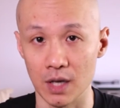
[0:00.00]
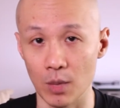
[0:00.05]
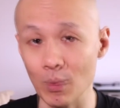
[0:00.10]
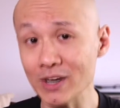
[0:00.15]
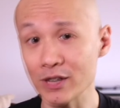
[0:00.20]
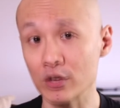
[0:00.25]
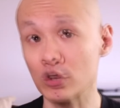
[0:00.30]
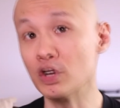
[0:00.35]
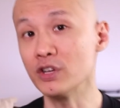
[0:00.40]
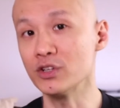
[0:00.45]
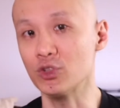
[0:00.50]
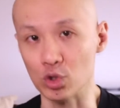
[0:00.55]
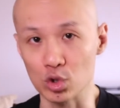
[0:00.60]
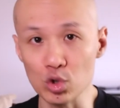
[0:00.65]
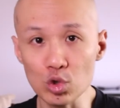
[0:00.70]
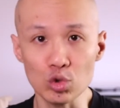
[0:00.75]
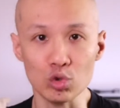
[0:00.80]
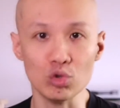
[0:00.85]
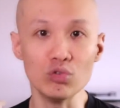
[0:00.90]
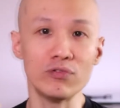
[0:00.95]
Now, what you're going
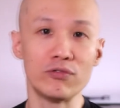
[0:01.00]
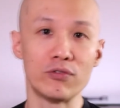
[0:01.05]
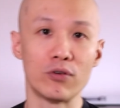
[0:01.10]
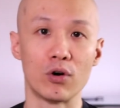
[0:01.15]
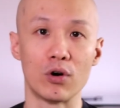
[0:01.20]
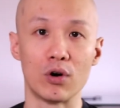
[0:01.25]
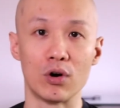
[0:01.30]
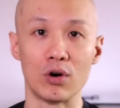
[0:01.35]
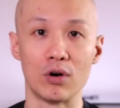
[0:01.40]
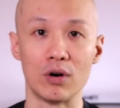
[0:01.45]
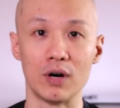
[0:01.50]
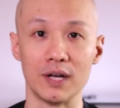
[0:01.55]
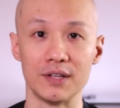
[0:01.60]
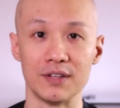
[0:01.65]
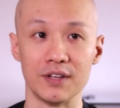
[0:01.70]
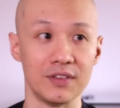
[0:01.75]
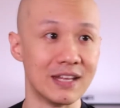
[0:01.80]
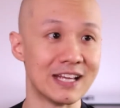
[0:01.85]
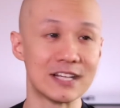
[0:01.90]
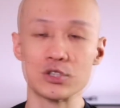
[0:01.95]
to do
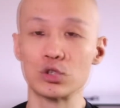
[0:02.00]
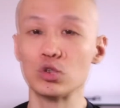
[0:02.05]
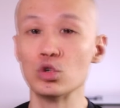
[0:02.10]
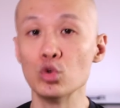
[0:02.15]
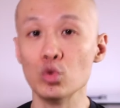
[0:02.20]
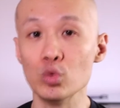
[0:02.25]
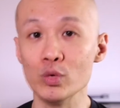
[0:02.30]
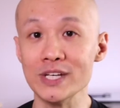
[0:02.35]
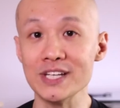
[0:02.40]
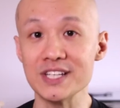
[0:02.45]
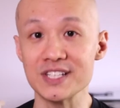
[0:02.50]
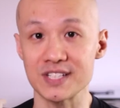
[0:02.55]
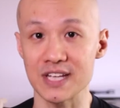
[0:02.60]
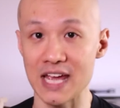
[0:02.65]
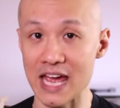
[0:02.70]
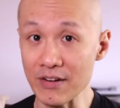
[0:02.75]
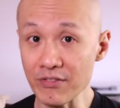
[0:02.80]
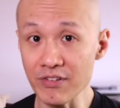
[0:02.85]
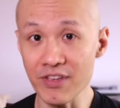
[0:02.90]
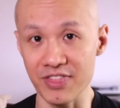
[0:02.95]
for the next 2
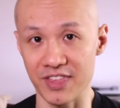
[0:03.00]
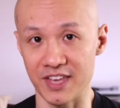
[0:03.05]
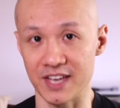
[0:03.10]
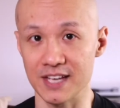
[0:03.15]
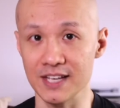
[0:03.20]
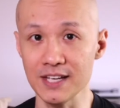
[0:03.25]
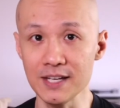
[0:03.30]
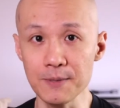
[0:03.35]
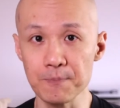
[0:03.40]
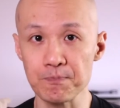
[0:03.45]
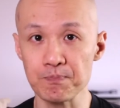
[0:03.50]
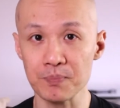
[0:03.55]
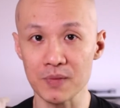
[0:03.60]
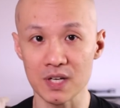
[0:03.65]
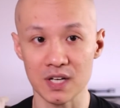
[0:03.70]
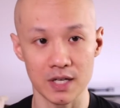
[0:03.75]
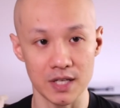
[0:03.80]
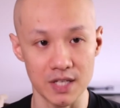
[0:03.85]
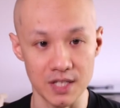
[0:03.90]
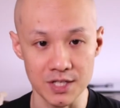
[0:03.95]
weeks every day
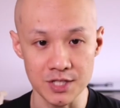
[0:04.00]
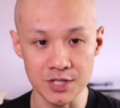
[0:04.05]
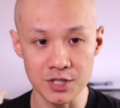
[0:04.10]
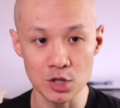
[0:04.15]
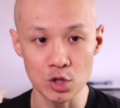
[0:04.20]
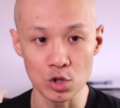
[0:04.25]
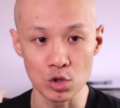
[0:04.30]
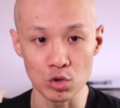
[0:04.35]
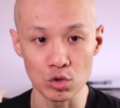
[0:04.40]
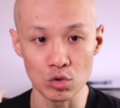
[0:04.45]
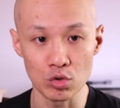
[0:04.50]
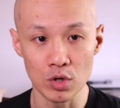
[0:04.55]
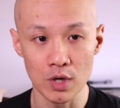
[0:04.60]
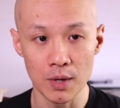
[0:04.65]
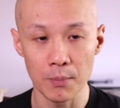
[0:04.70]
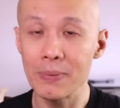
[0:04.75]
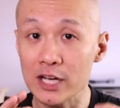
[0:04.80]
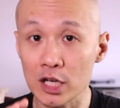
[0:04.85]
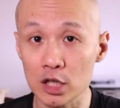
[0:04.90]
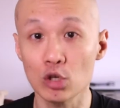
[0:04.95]
is
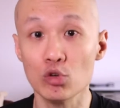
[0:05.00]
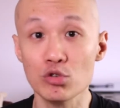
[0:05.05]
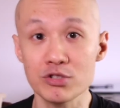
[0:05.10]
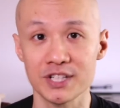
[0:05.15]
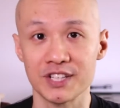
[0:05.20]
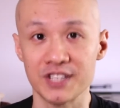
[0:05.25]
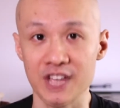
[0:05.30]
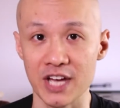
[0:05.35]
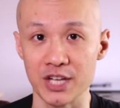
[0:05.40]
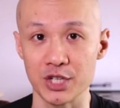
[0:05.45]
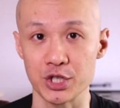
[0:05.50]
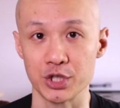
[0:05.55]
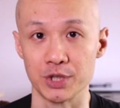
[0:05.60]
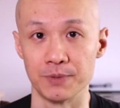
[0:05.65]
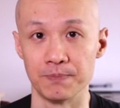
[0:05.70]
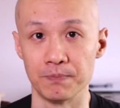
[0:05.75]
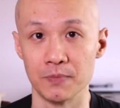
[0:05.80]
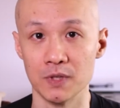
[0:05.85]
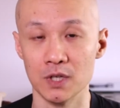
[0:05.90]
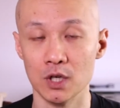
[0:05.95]
to pay close
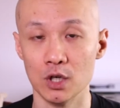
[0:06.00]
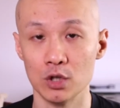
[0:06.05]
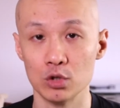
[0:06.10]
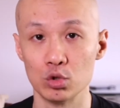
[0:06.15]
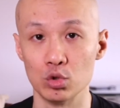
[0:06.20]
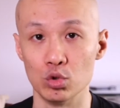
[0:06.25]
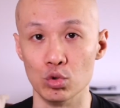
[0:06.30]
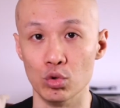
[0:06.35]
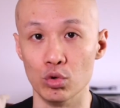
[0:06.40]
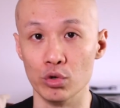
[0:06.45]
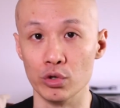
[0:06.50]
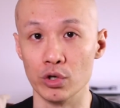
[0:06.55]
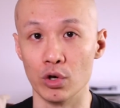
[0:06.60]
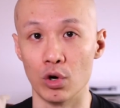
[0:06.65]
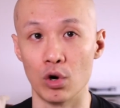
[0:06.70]
attention to